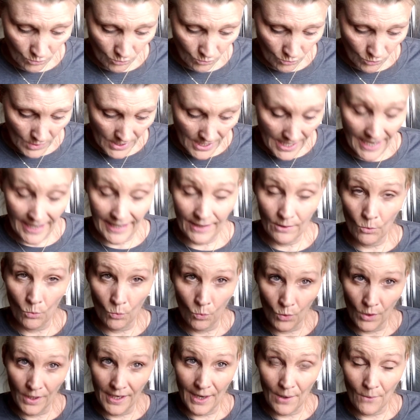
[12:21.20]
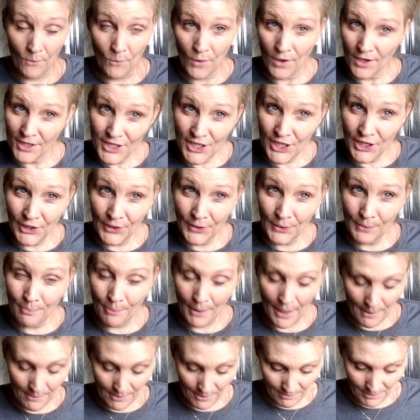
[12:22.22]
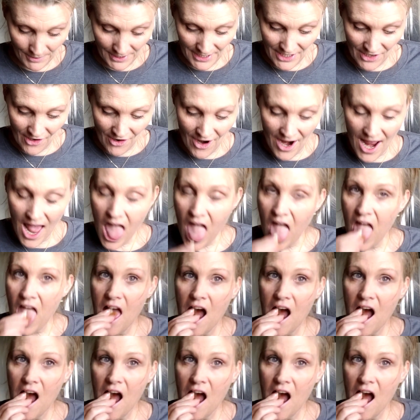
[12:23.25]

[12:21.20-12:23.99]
Would I want to? Probably not.